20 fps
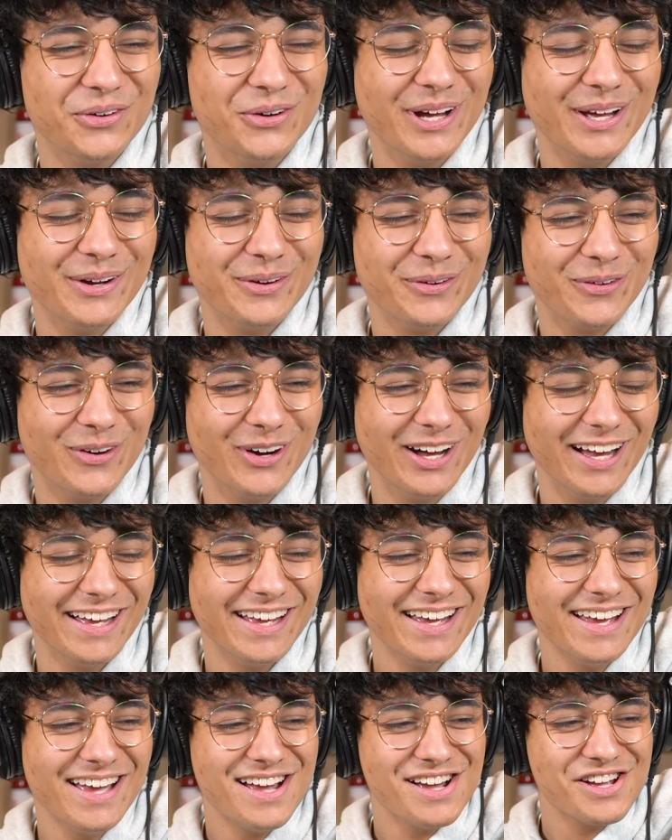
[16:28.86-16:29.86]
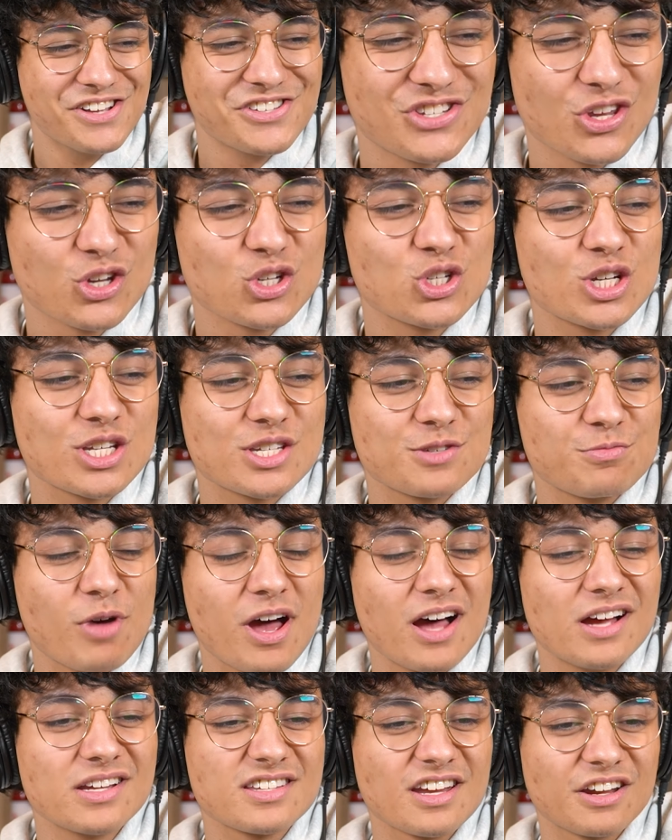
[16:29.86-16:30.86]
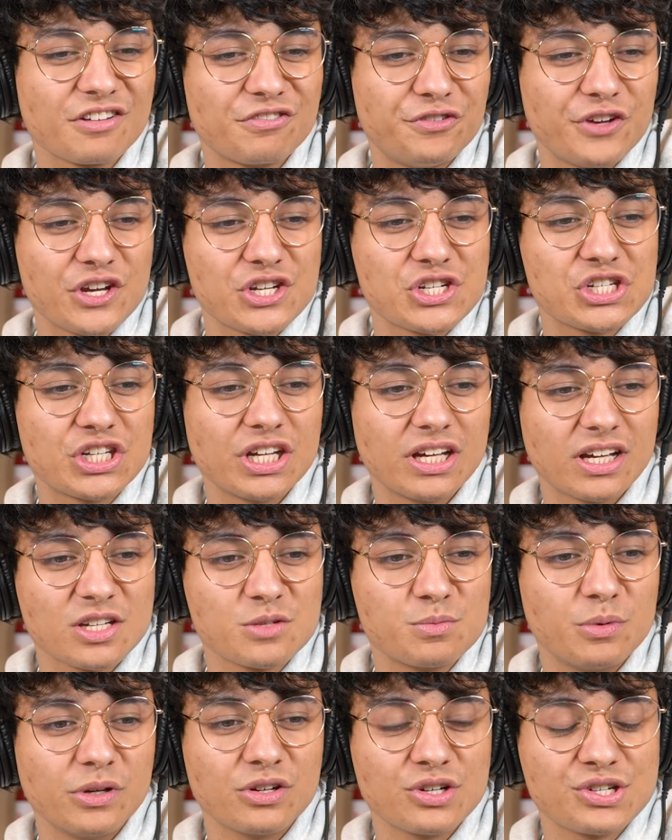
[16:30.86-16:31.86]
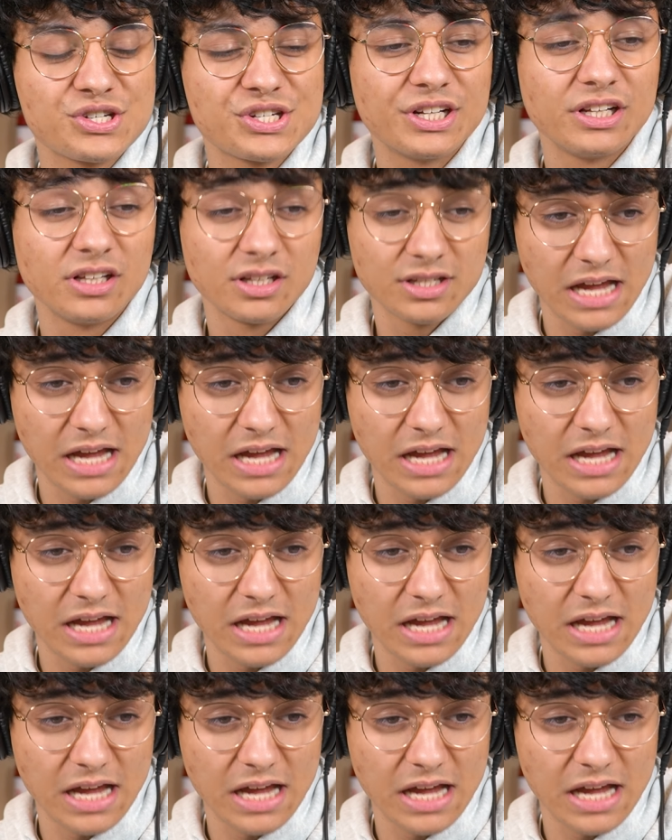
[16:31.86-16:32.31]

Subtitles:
Wait, what? So she smells like fish sticks, but you're still